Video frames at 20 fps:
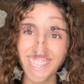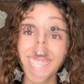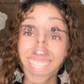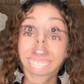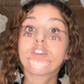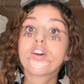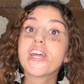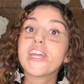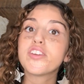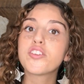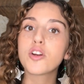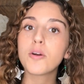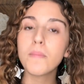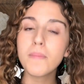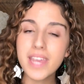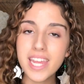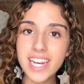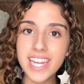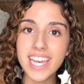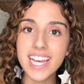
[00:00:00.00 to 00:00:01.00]
For
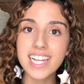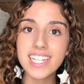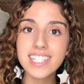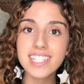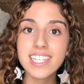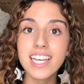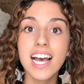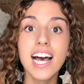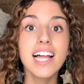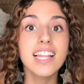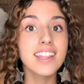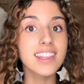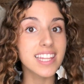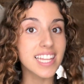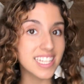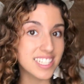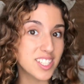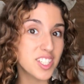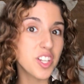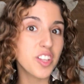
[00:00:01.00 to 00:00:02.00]
intermediates,
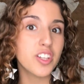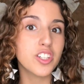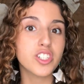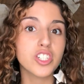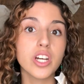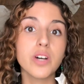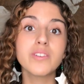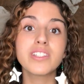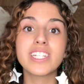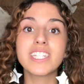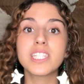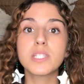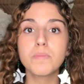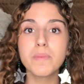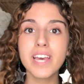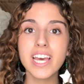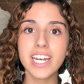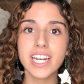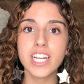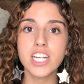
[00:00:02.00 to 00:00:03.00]
listen to the shows in
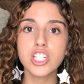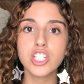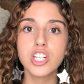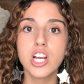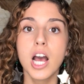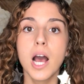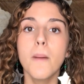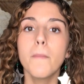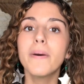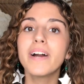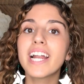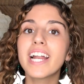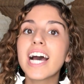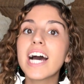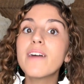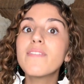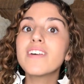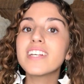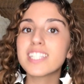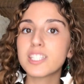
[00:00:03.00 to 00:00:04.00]
Spanish, but
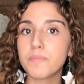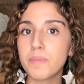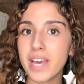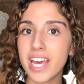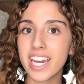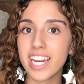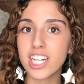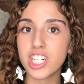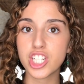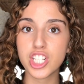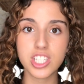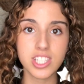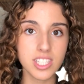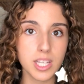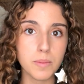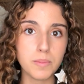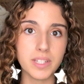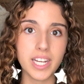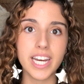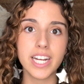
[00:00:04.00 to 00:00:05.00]
have Spanish
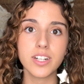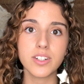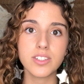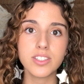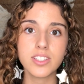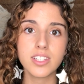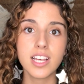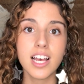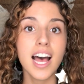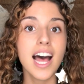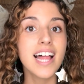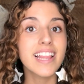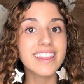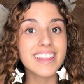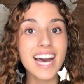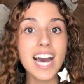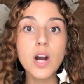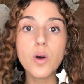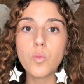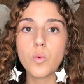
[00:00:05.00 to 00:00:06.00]
subtitles.
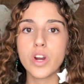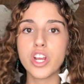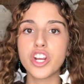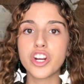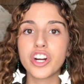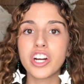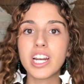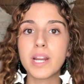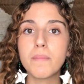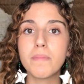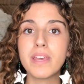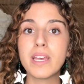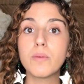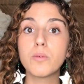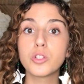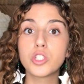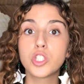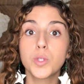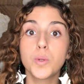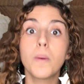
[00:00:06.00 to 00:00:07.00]
That way, you're going to be
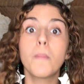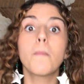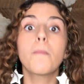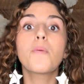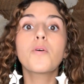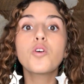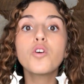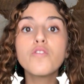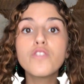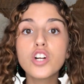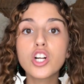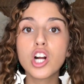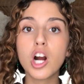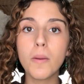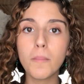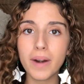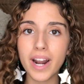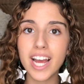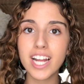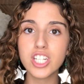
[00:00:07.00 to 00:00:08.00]
able to improve your
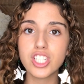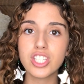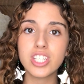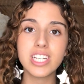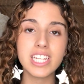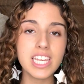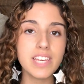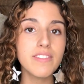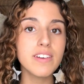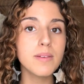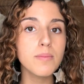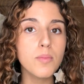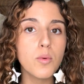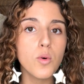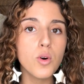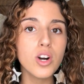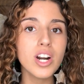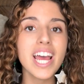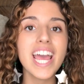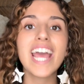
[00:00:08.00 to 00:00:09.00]
comprehension even
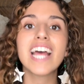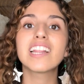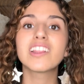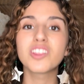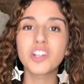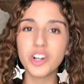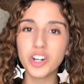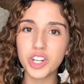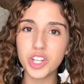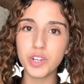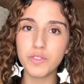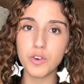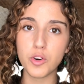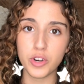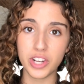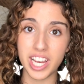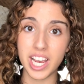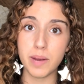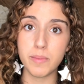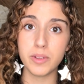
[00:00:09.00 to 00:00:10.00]
more and learn new
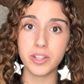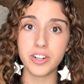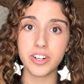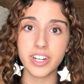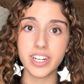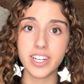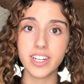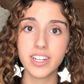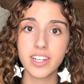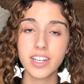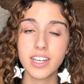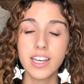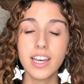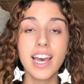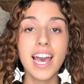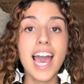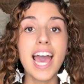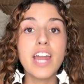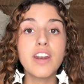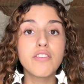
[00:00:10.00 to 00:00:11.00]
vocabulary.
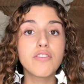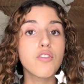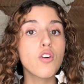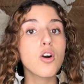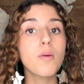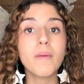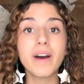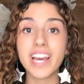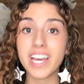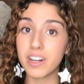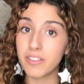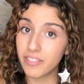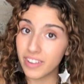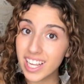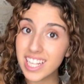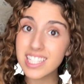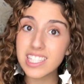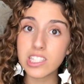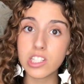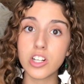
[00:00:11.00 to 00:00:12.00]
And for my
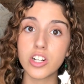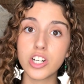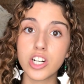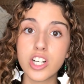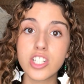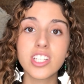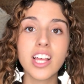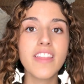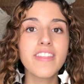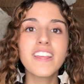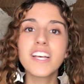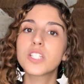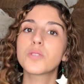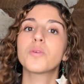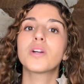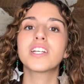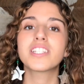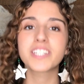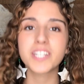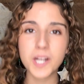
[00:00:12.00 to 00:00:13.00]
advanced learners, this
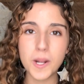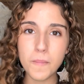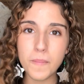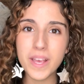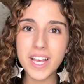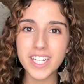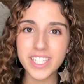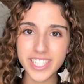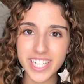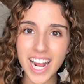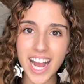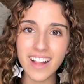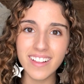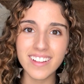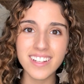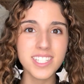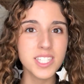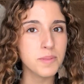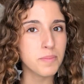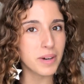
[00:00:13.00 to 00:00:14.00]
one is going to be a
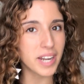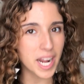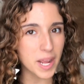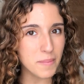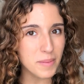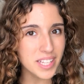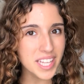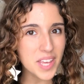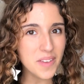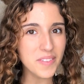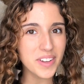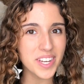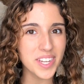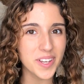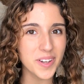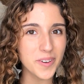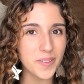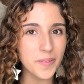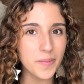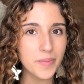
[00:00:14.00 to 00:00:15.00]
challenge, but I believe in
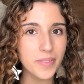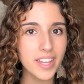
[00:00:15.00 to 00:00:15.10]
you.